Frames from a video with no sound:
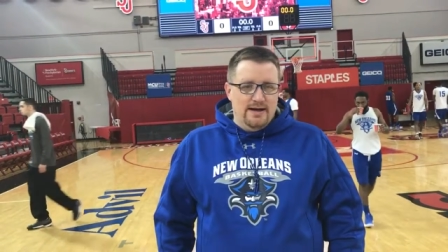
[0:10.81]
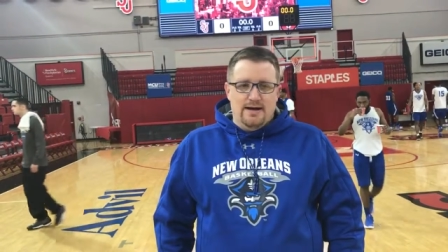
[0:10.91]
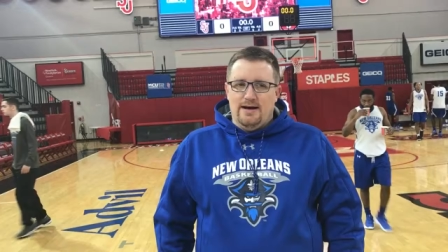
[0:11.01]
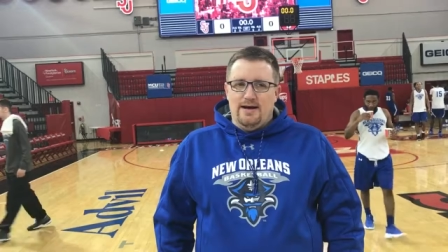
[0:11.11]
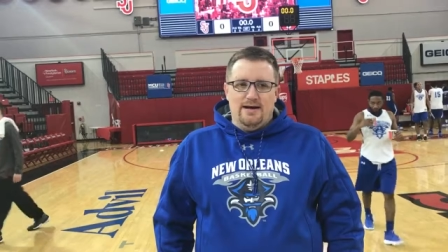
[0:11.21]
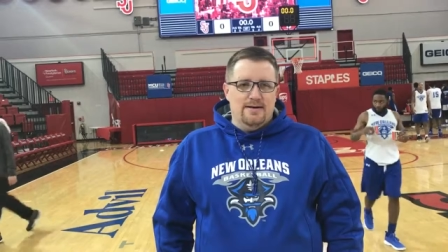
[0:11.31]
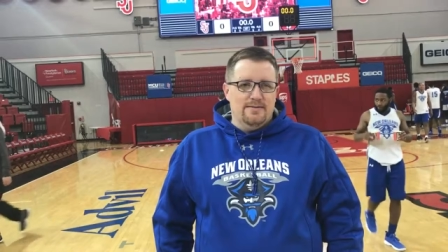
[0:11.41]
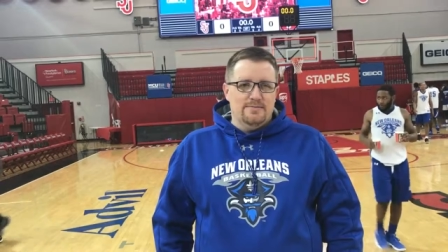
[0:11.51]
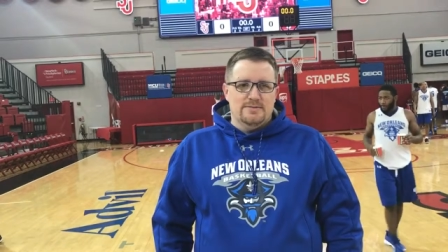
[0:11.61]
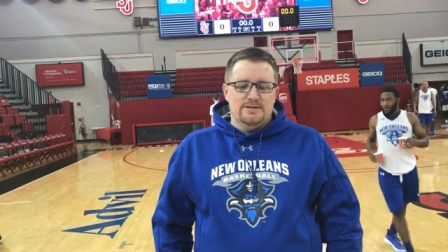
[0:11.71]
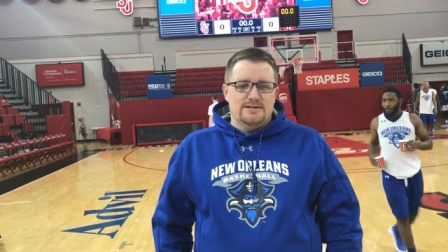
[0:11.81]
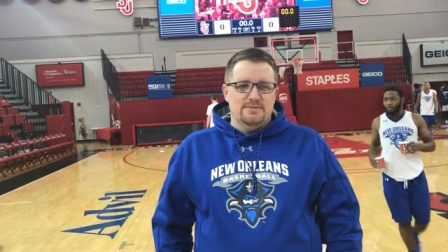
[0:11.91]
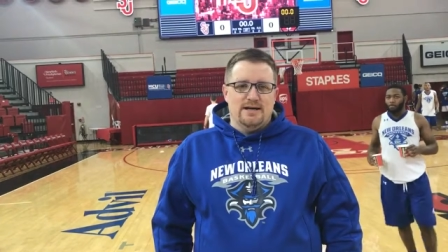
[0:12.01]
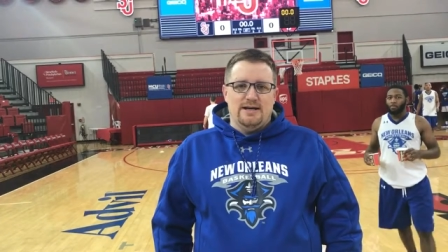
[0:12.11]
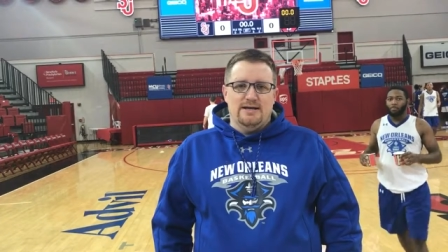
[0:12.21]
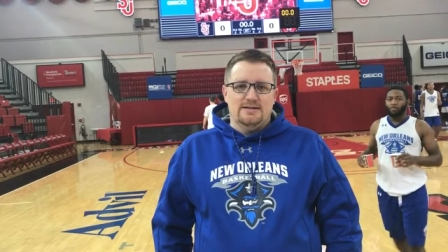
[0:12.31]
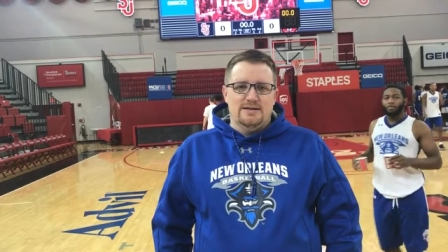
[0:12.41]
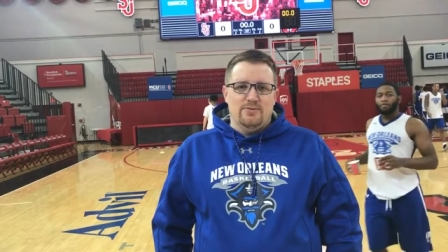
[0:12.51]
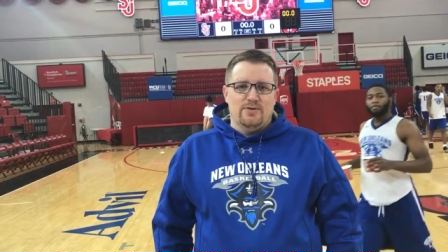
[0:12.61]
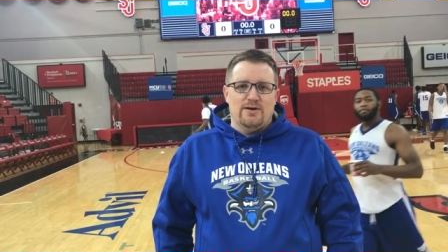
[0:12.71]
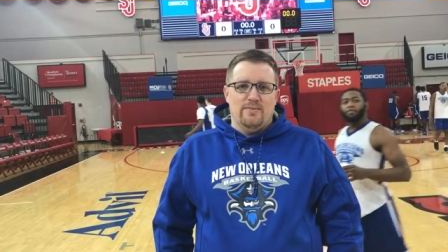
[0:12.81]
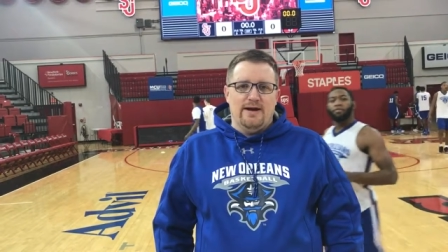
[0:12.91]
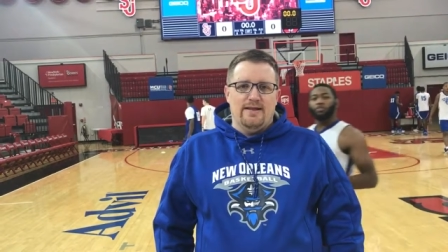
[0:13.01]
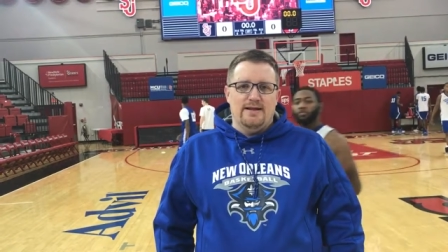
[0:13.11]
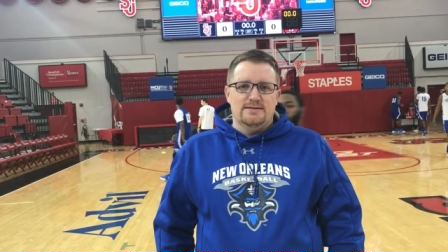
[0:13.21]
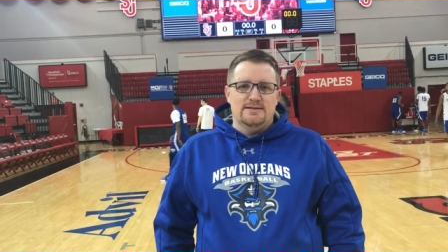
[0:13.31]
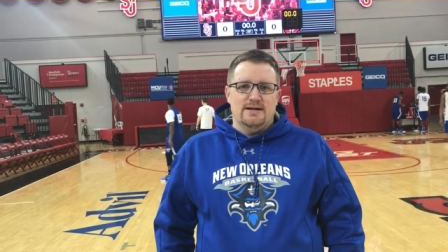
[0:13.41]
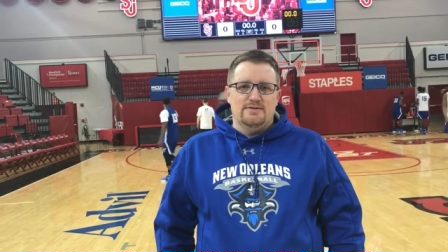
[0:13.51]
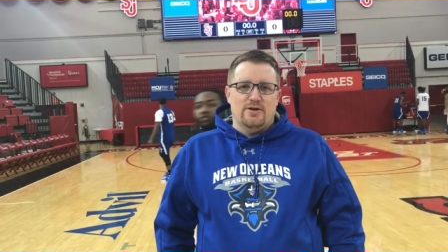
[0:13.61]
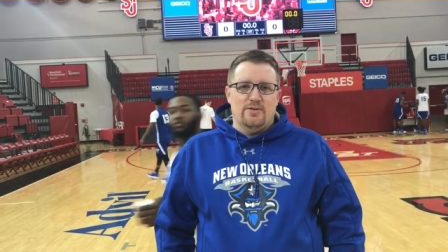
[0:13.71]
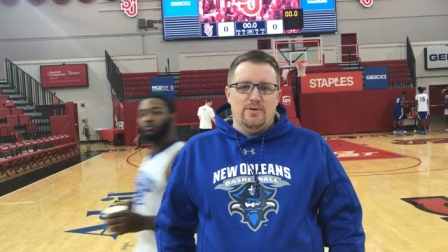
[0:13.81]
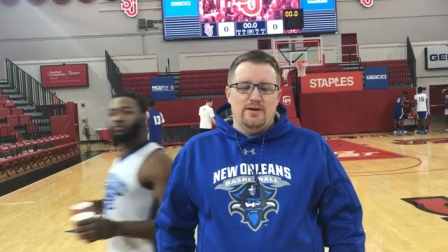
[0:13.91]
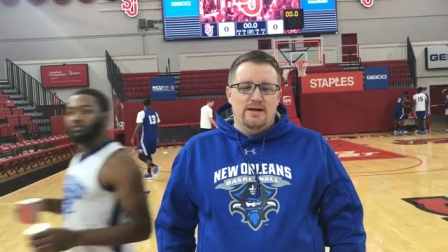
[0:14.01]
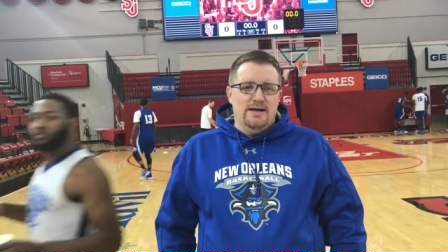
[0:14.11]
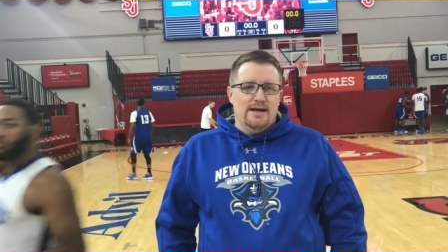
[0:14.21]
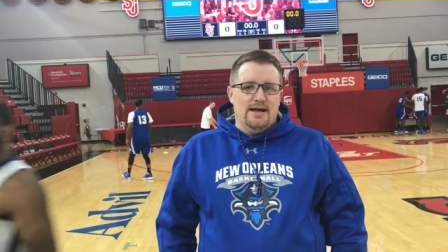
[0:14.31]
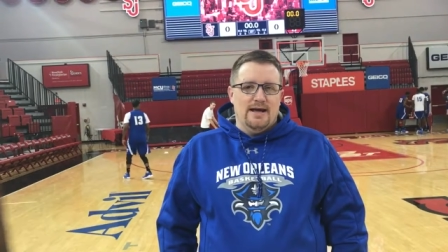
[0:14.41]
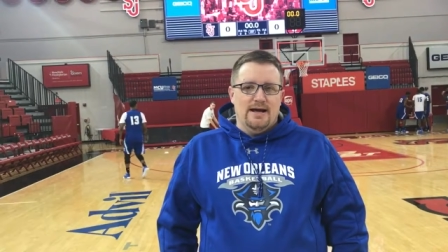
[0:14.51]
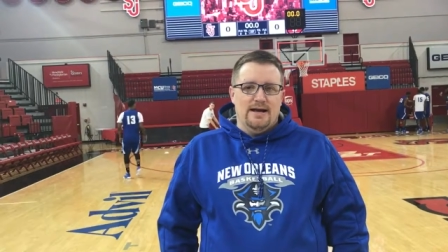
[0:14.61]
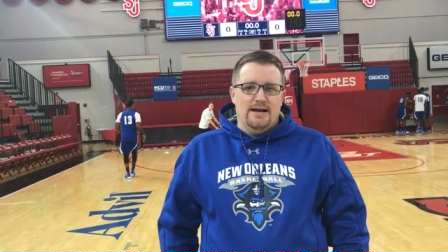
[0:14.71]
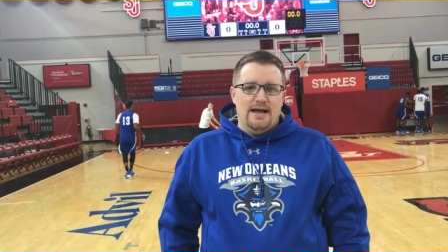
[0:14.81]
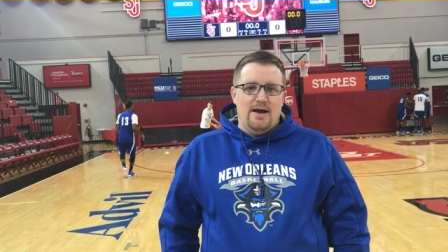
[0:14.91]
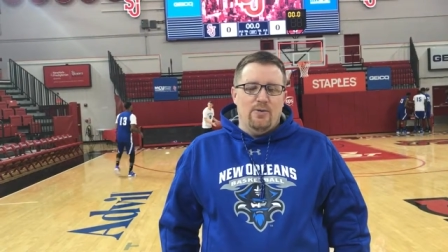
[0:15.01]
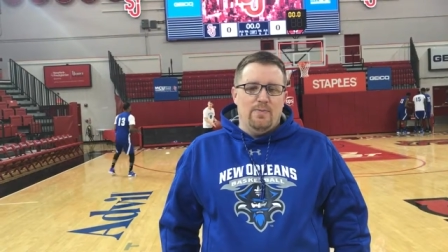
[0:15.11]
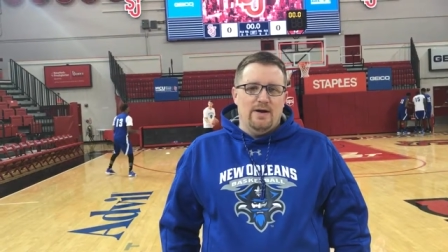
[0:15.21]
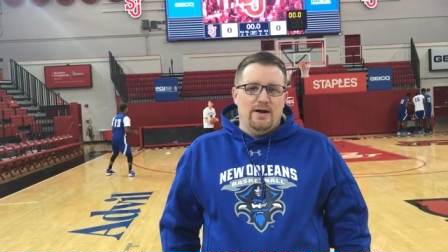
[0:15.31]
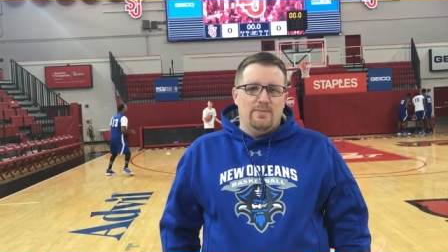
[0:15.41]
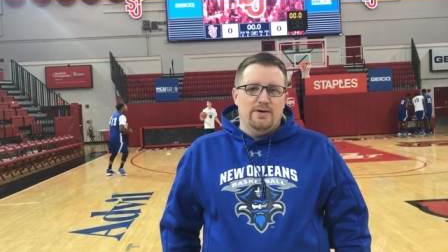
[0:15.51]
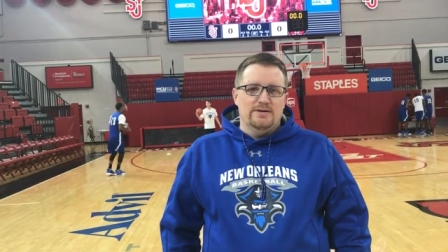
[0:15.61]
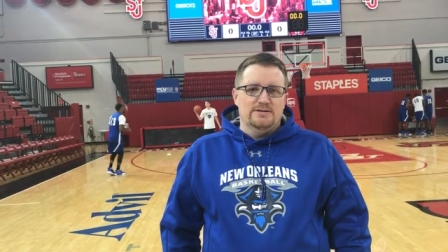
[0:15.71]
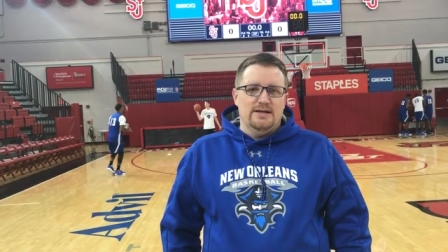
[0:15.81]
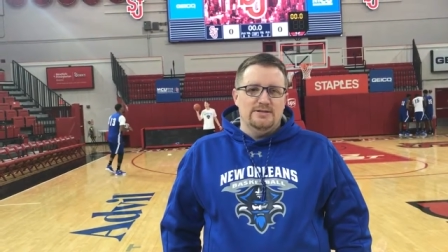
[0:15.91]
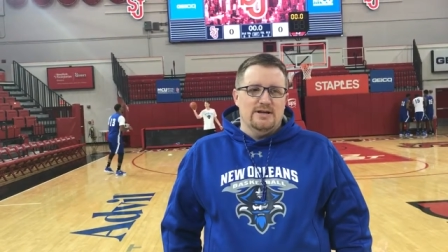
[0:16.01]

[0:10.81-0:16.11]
Uh, it just seems like yesterday we are coming out of the NCAA tournament uh, and now opening up here in St.